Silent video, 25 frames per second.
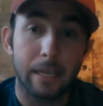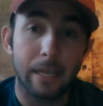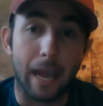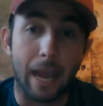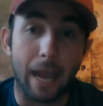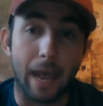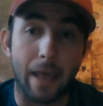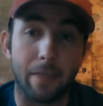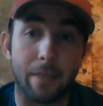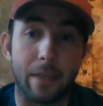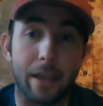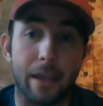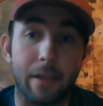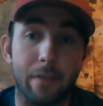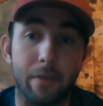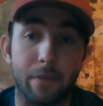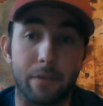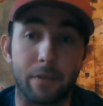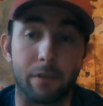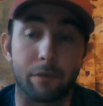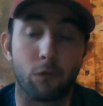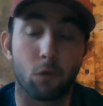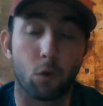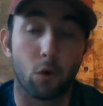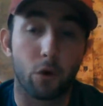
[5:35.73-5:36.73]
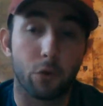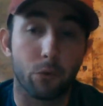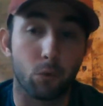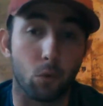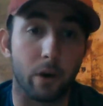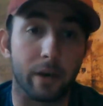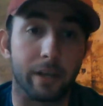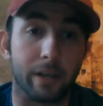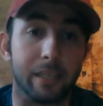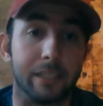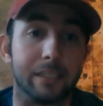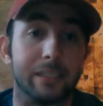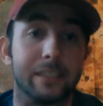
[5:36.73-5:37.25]
And then the fourth
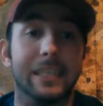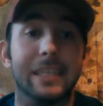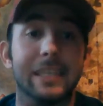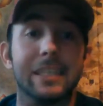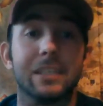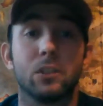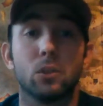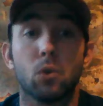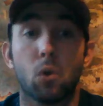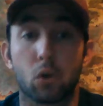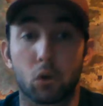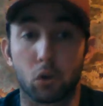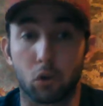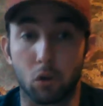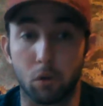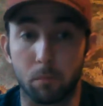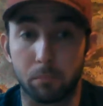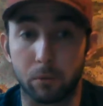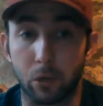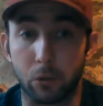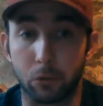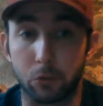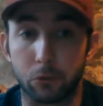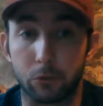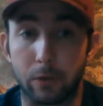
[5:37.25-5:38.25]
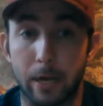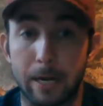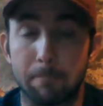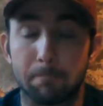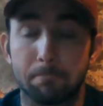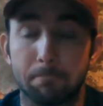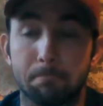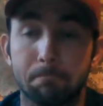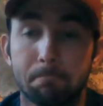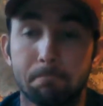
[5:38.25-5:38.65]
one is the historical approach, right?